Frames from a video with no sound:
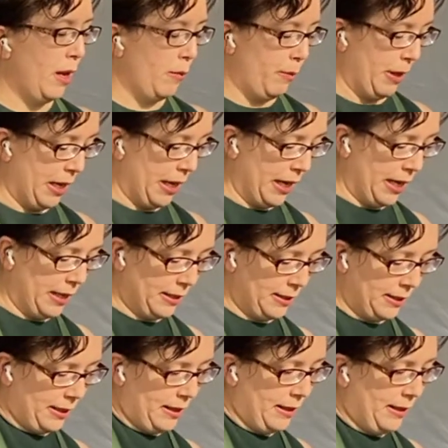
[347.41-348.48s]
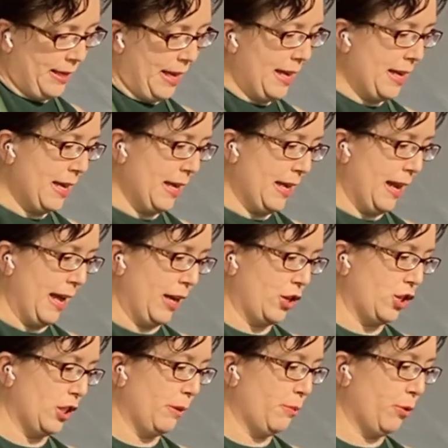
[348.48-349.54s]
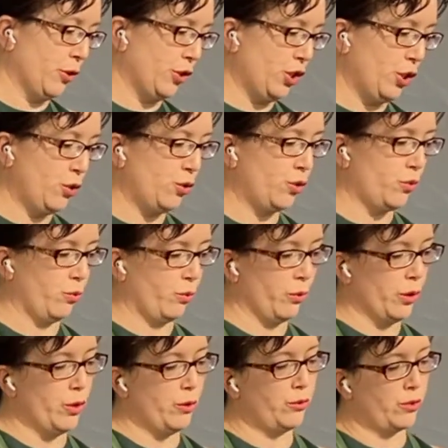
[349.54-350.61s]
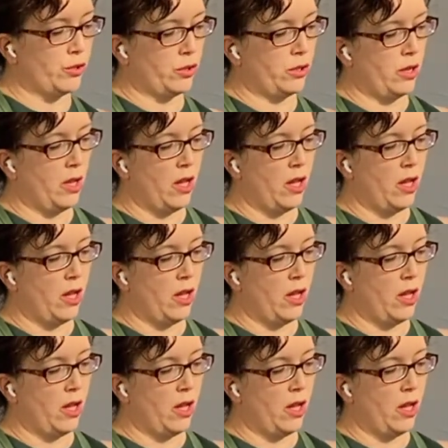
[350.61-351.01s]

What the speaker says: because they can actually produce roots